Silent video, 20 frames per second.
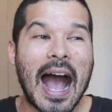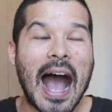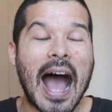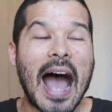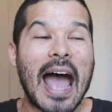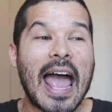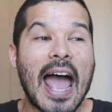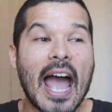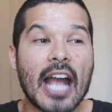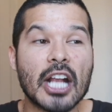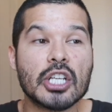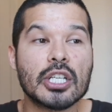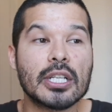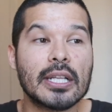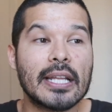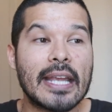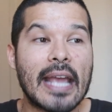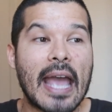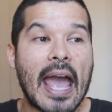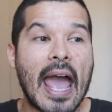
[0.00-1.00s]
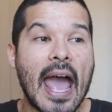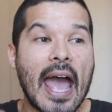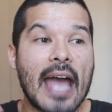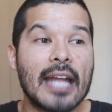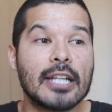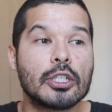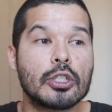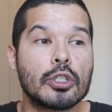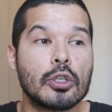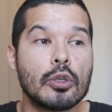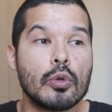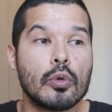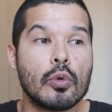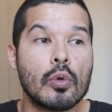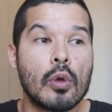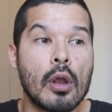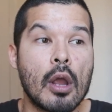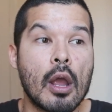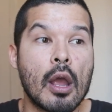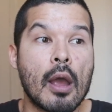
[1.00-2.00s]
I actually had
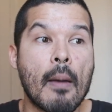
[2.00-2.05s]
to